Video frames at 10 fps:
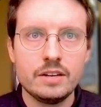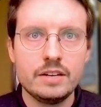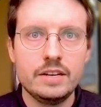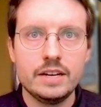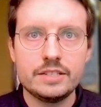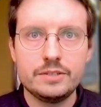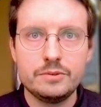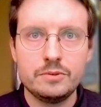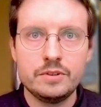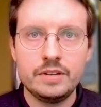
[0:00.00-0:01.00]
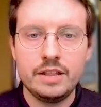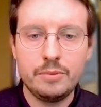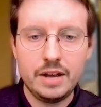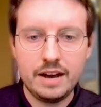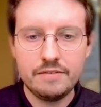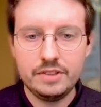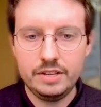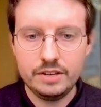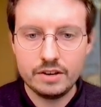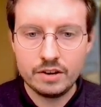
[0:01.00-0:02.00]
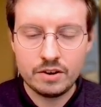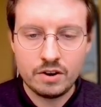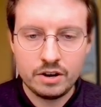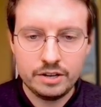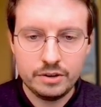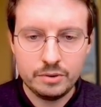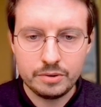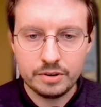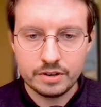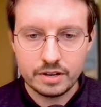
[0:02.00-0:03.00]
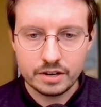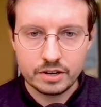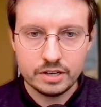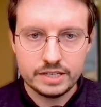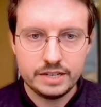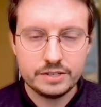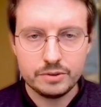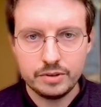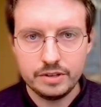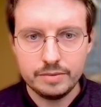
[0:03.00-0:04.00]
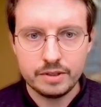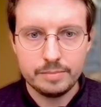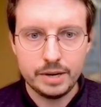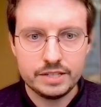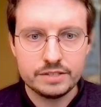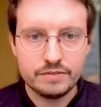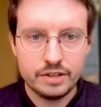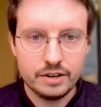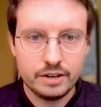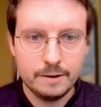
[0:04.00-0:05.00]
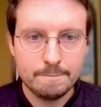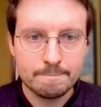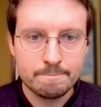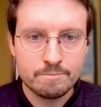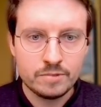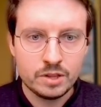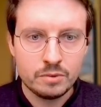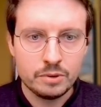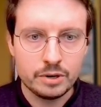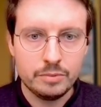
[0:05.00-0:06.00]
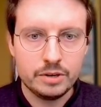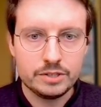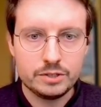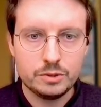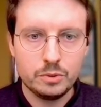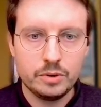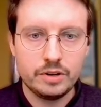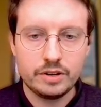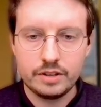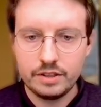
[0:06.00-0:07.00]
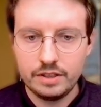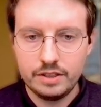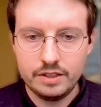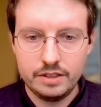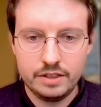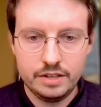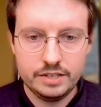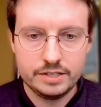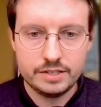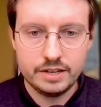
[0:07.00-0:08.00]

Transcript: Next, now that we have the audio content or the bytes for the audio, we're going to want to store these